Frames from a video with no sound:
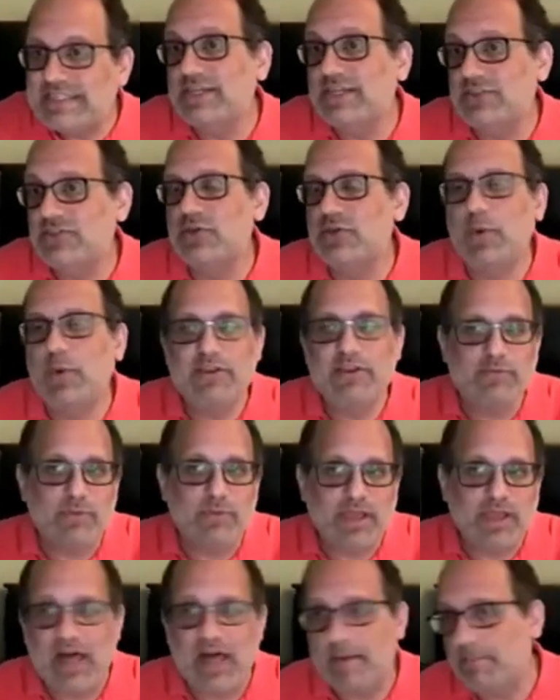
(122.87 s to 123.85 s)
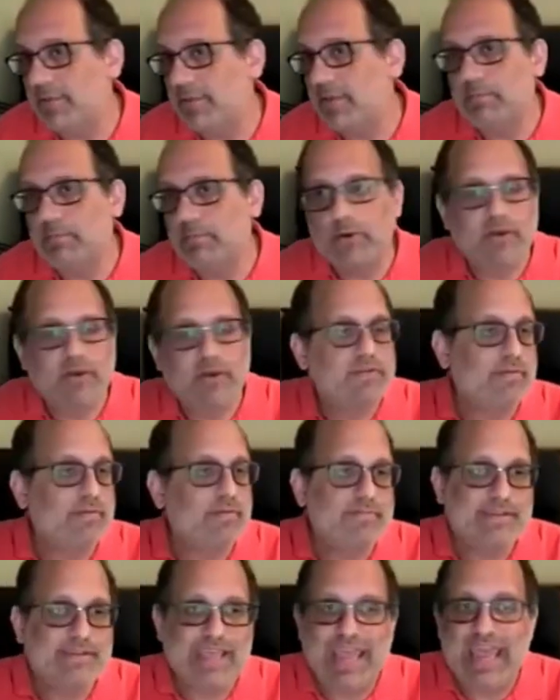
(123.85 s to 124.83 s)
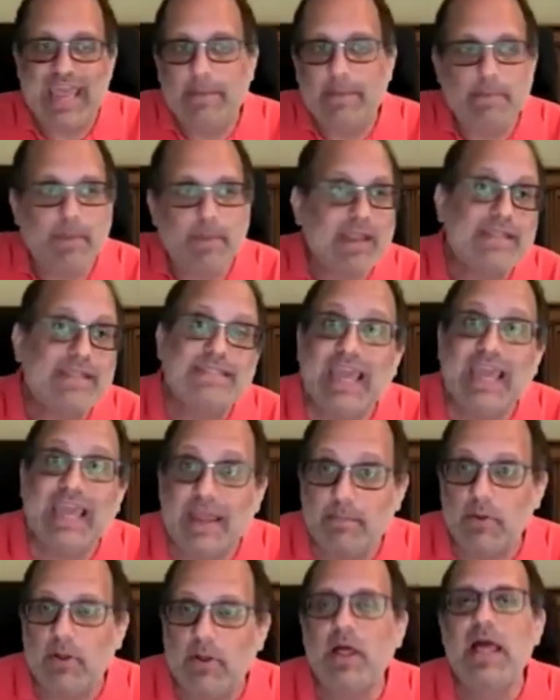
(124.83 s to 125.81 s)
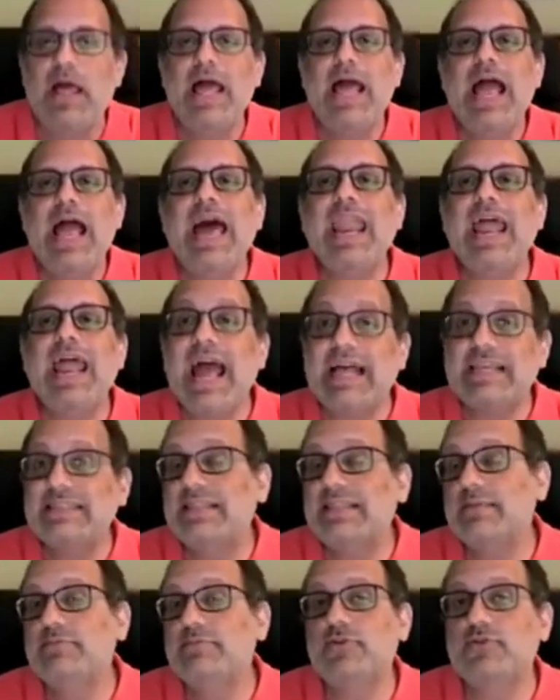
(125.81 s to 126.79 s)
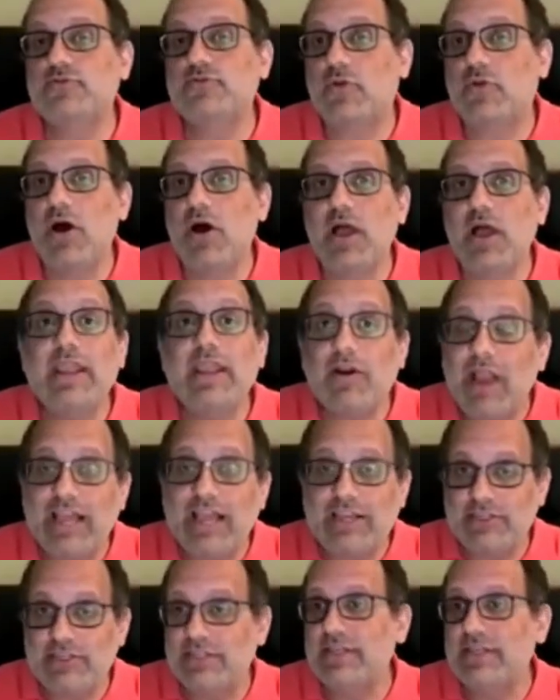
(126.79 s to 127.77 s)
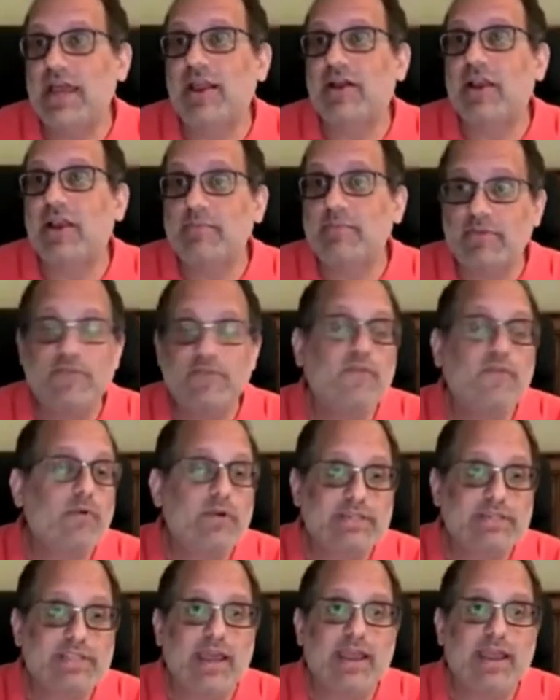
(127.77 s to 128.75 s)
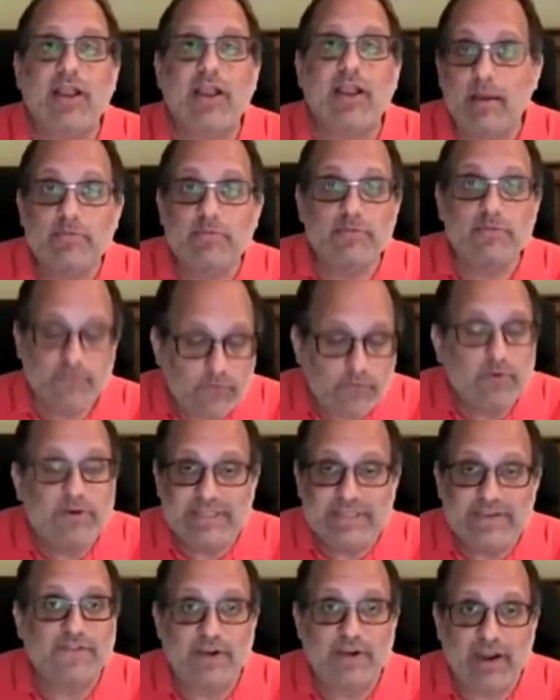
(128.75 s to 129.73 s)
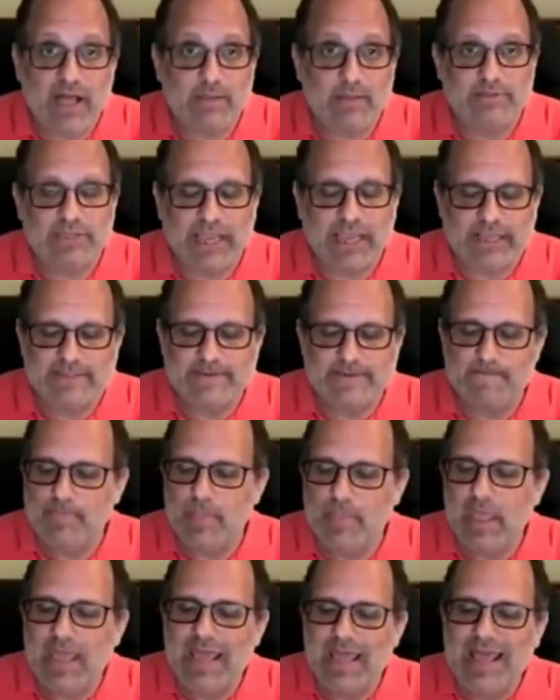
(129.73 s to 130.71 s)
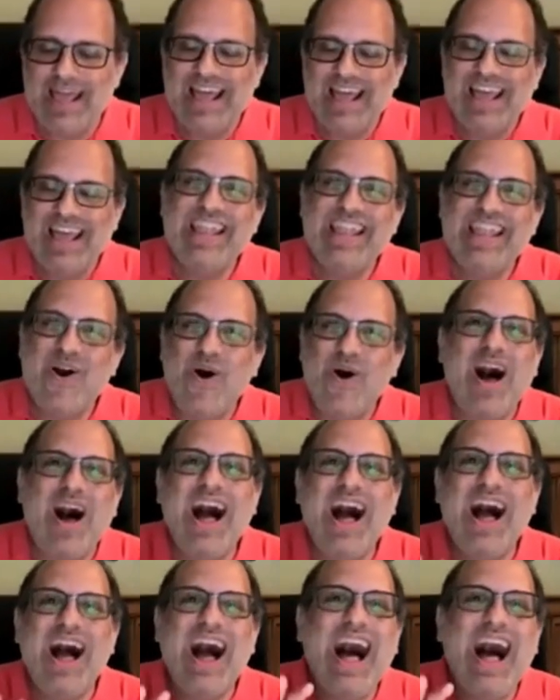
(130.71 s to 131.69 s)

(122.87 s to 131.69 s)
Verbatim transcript: situation with a couple of books, some tape, and a table. And I ask them to draw interaction diagrams and force diagrams for different objects. Now,